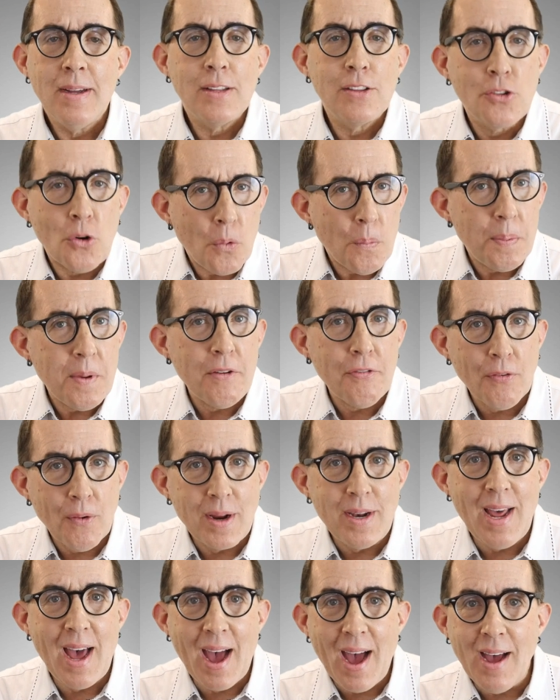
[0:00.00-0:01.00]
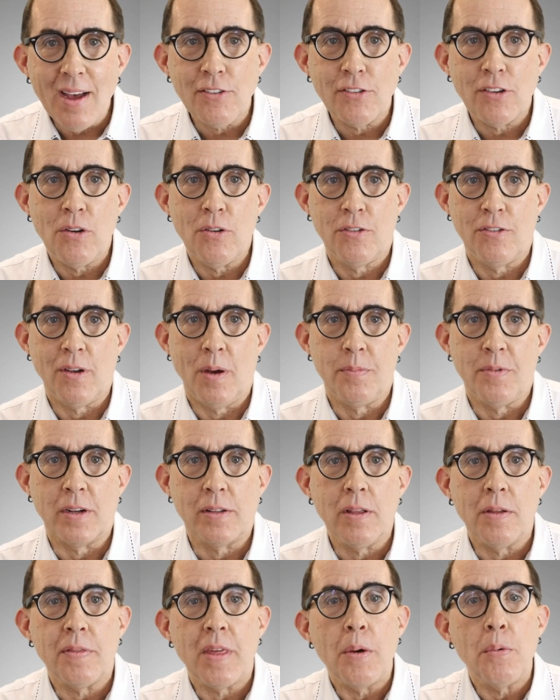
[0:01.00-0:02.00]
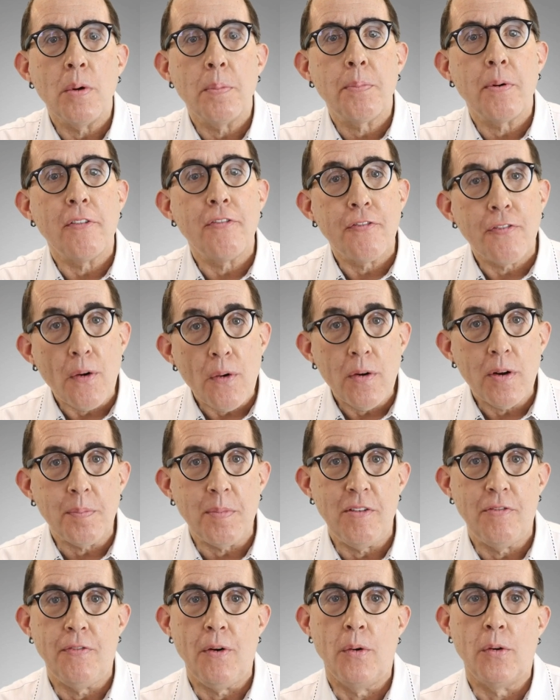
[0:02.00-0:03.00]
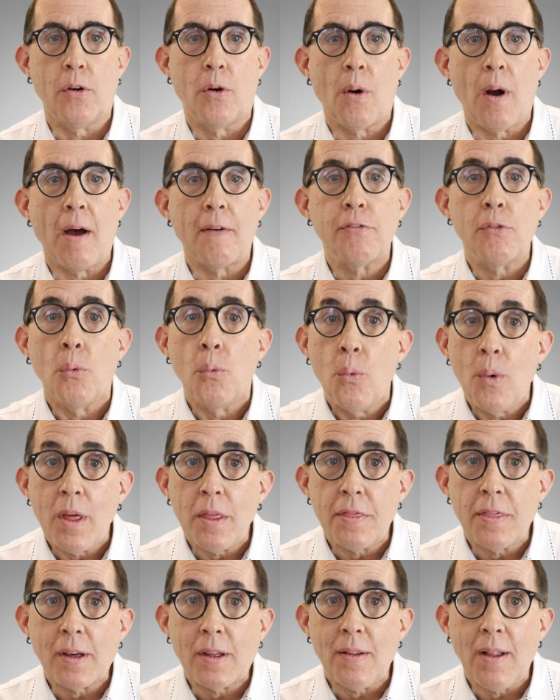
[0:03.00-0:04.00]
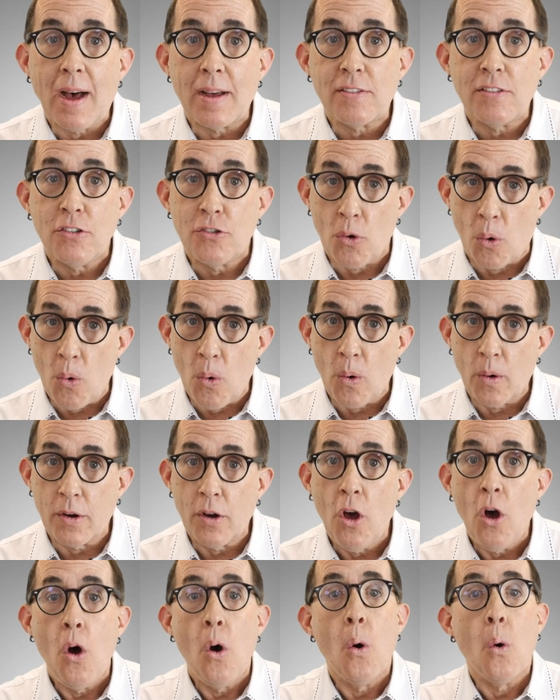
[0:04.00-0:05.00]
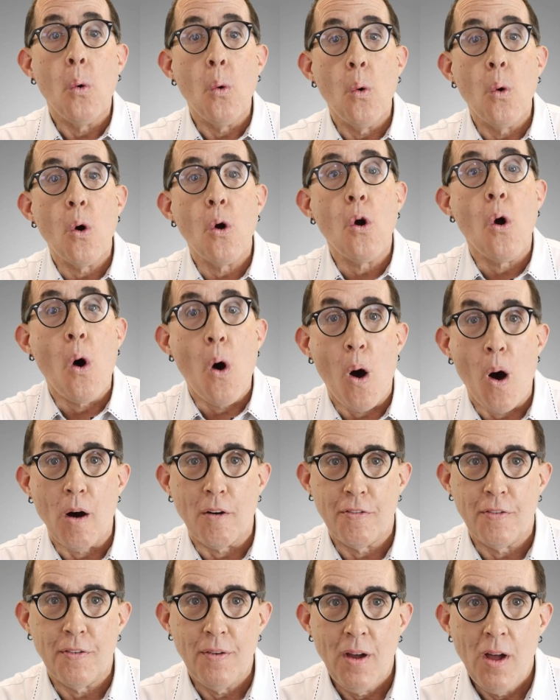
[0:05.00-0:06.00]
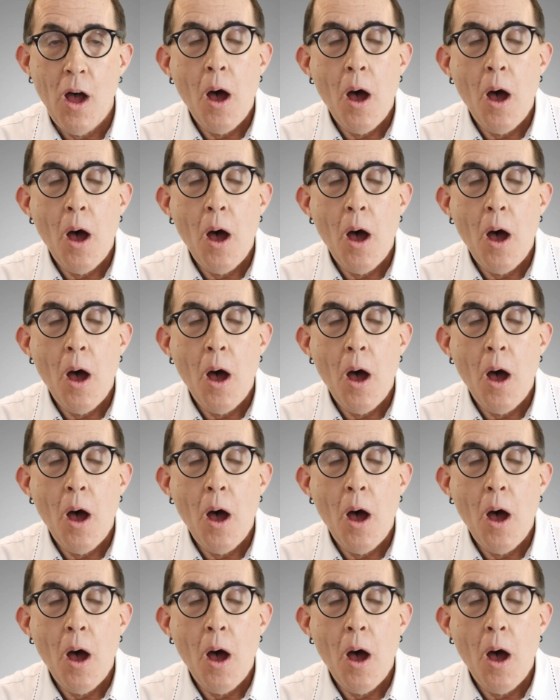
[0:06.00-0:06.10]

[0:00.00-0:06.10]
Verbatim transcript: Don't be afraid to ask your subject if they would prefer to be photographed with the glasses on or off.